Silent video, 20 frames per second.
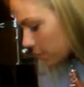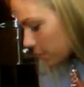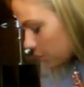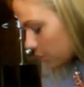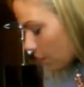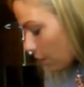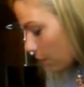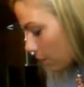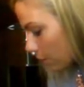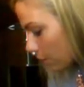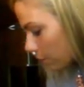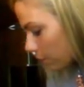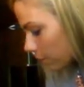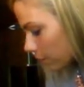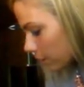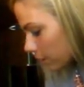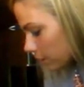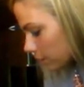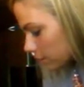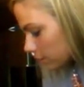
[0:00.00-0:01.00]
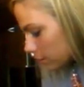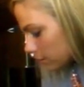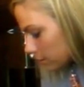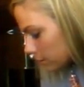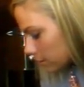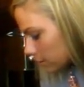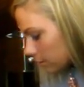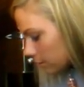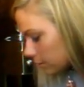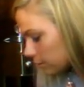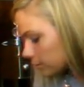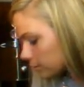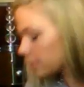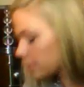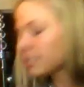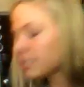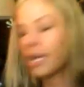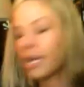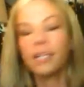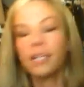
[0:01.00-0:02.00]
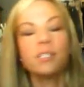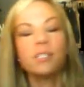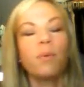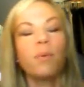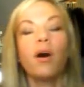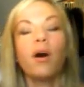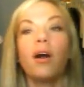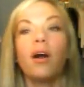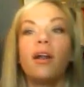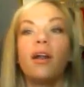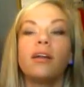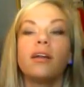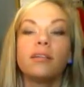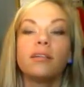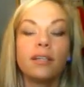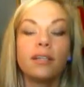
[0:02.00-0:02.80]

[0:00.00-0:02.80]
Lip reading: so the next part